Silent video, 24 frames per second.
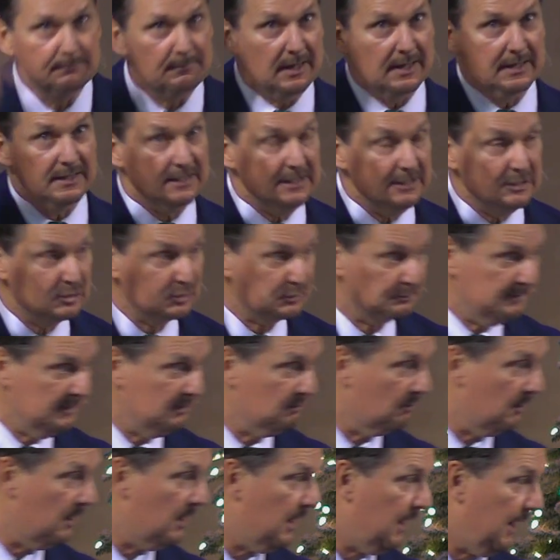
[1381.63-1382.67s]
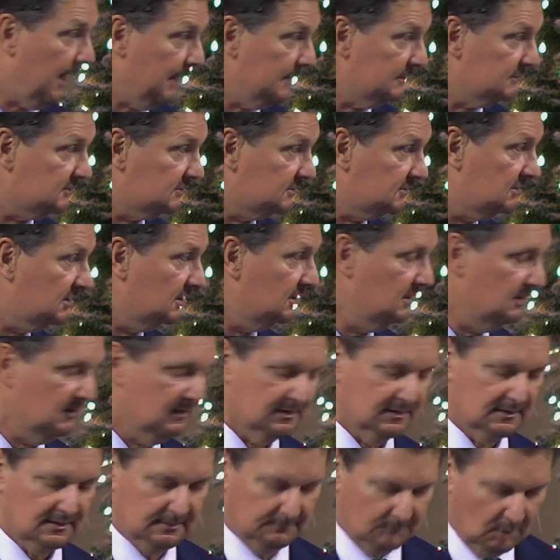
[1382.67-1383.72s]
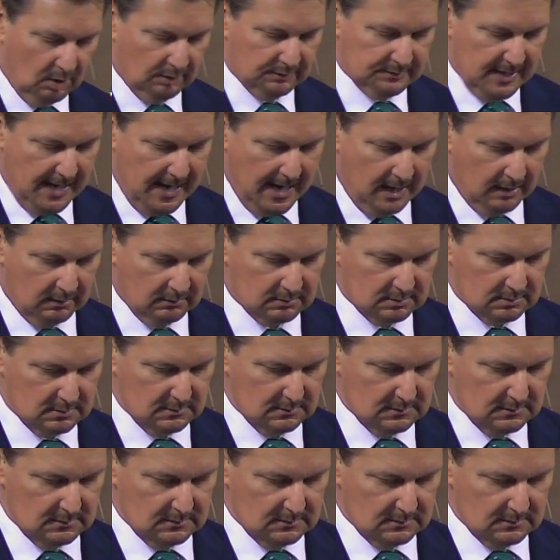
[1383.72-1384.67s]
Let my ears be raised. Come on now.